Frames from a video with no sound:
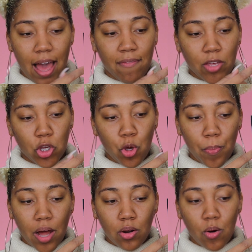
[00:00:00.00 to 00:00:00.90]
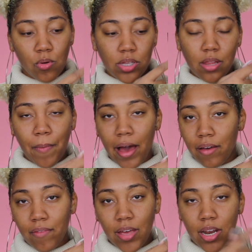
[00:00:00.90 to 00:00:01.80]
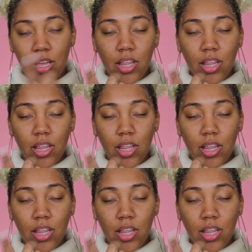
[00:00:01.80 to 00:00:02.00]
have like coupon codes in the back of it